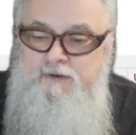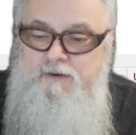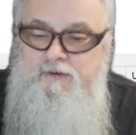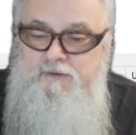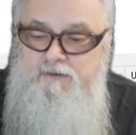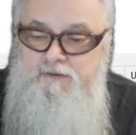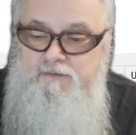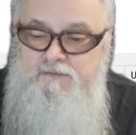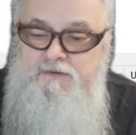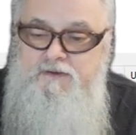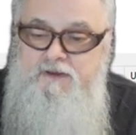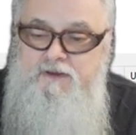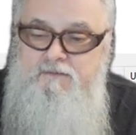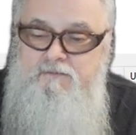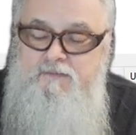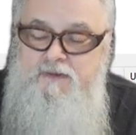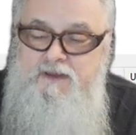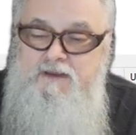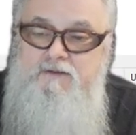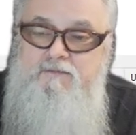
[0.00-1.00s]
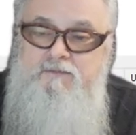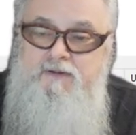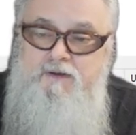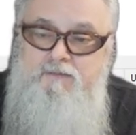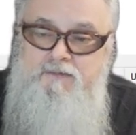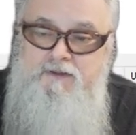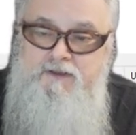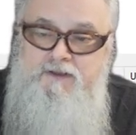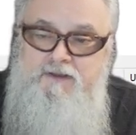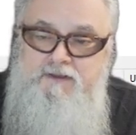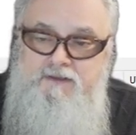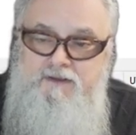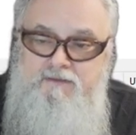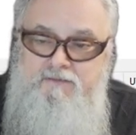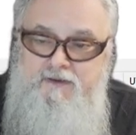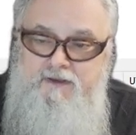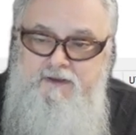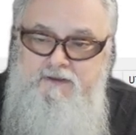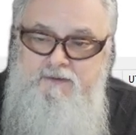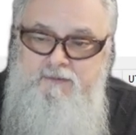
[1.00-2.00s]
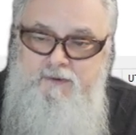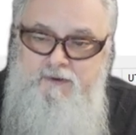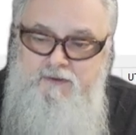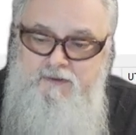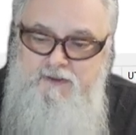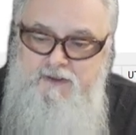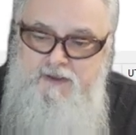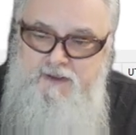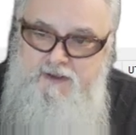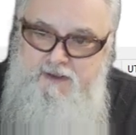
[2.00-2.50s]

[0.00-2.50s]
period of time, make it publicly available.